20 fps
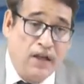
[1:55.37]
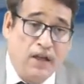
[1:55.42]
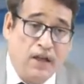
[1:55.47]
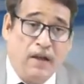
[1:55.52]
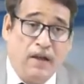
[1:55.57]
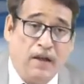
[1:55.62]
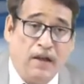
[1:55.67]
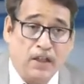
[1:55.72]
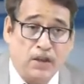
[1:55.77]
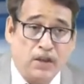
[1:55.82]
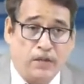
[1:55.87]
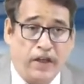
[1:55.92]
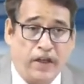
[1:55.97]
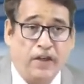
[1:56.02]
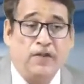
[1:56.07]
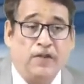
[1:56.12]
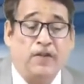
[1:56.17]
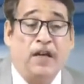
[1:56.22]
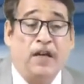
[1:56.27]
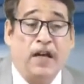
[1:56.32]
As far
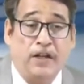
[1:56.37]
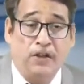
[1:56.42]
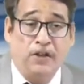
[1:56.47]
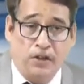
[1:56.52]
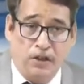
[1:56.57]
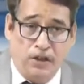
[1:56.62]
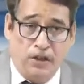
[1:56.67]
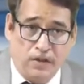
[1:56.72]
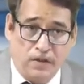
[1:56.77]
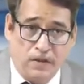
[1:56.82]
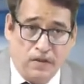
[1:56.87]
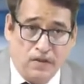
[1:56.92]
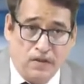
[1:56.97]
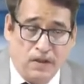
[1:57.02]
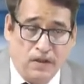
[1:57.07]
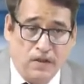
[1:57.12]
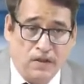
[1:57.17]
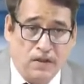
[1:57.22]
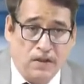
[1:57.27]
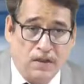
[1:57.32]
as rights shares is
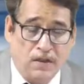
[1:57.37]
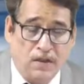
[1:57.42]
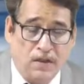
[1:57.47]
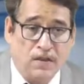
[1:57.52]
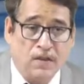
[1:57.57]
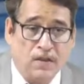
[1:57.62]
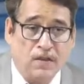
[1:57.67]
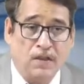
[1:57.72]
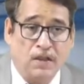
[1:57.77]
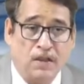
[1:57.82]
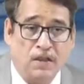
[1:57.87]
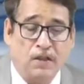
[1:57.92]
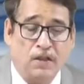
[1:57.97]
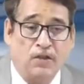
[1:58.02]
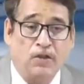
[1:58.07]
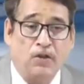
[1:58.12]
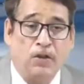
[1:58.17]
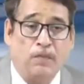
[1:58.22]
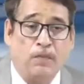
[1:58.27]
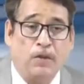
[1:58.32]
concerned, this is another
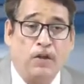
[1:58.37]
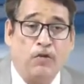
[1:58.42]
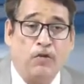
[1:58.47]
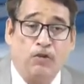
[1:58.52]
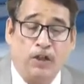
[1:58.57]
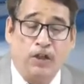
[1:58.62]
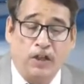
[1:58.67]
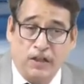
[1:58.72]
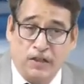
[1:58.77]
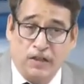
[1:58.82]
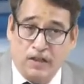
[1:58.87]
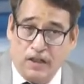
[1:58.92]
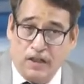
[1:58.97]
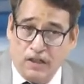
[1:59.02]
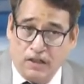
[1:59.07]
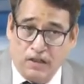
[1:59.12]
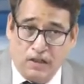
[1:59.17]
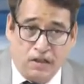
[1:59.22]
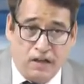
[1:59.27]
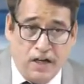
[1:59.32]
topic. What exactly
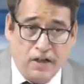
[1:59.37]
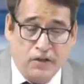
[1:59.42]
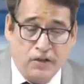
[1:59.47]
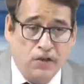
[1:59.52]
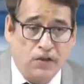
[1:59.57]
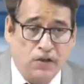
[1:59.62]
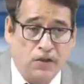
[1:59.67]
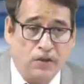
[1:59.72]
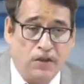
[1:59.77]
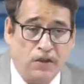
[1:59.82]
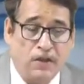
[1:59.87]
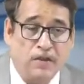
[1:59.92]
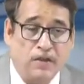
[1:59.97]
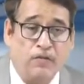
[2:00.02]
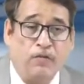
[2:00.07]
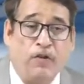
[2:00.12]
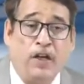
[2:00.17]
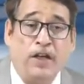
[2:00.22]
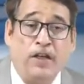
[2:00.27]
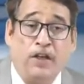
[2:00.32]
the rights issue is,
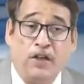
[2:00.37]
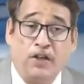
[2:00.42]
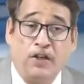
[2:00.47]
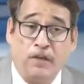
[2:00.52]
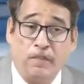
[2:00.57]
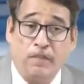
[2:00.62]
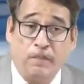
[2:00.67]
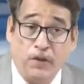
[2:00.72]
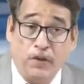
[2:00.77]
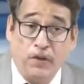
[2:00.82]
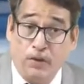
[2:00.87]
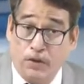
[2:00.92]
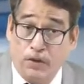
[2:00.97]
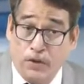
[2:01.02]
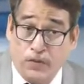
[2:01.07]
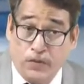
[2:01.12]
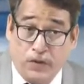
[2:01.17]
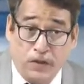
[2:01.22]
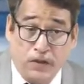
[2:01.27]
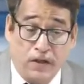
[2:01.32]
why a company goes
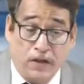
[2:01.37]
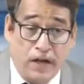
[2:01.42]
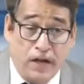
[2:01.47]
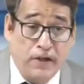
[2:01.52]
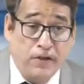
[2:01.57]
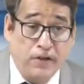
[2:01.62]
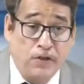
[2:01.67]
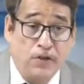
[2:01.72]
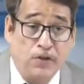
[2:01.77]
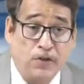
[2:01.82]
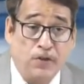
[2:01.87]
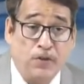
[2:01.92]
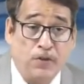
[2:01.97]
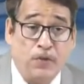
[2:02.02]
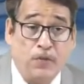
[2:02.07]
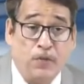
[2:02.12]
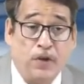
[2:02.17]
for the rights issue, what